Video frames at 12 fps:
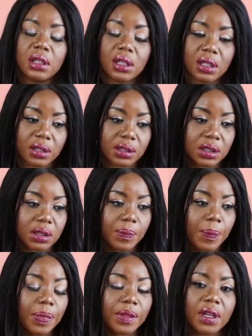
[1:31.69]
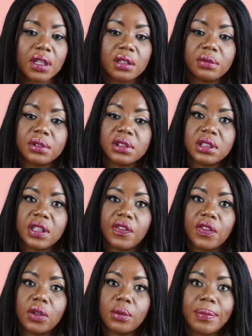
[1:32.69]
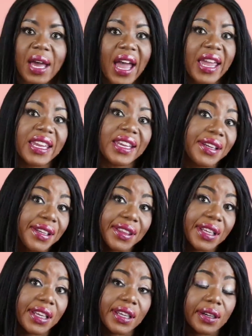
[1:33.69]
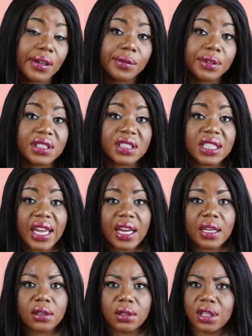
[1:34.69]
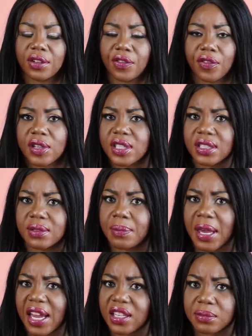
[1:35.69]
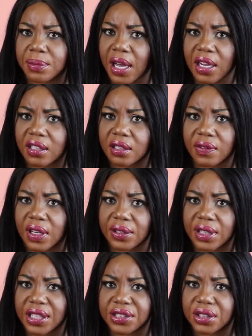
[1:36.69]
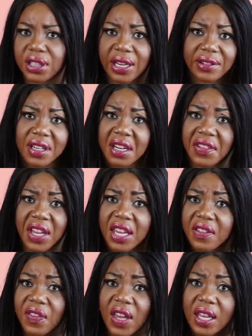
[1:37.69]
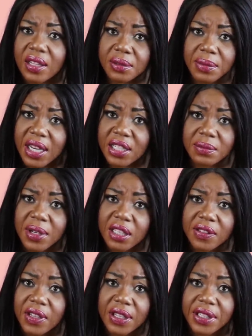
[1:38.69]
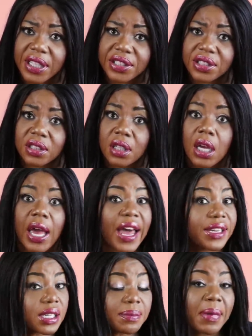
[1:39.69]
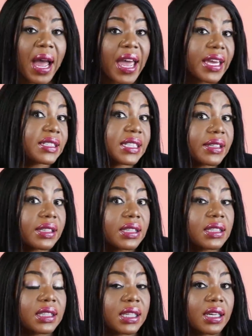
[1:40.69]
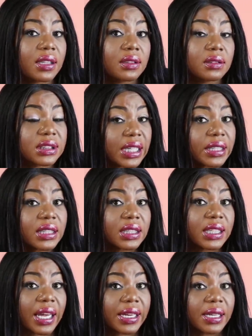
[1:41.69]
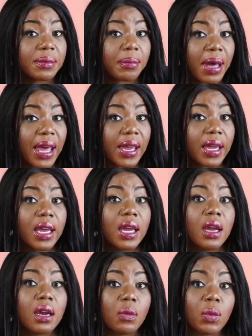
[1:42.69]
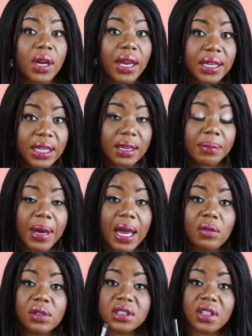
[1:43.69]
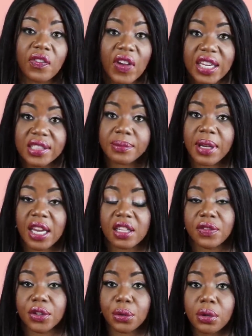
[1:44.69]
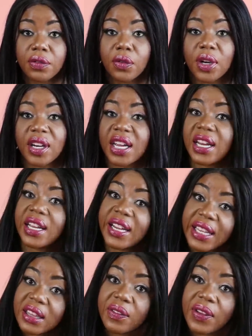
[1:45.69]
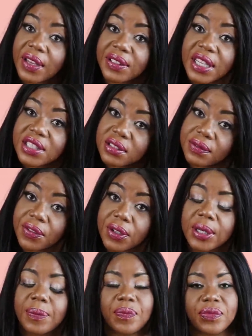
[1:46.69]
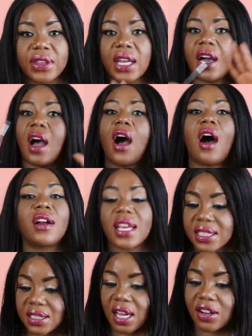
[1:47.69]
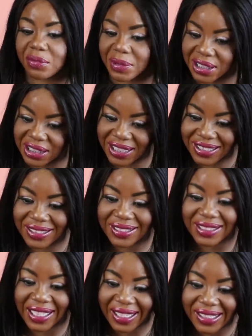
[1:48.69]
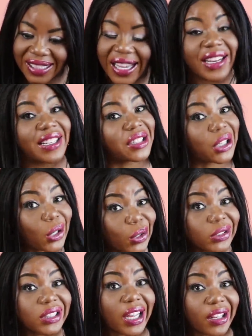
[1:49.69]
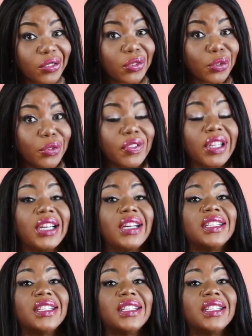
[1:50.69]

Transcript: Ulta. And it was if you buy anything on the site, you get a free Smashbox foundation. I never had a Smashbox foundation. I didn't buy it technically now. Technically, I didn't buy it. What I did buy was a face mask for $3.49. I got the foundation free. Now, all that's off my chest is out there. I done told y'all the truth.